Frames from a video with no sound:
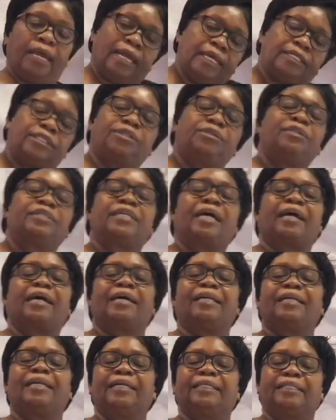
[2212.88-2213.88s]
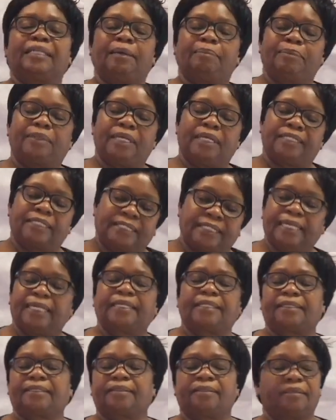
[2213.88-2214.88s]
as to Zechariah chapter
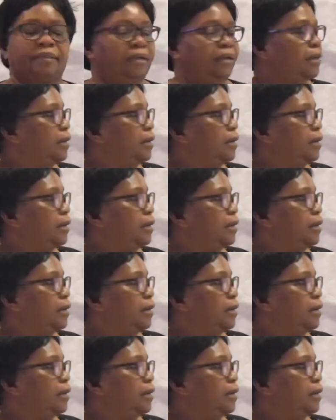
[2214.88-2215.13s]
6,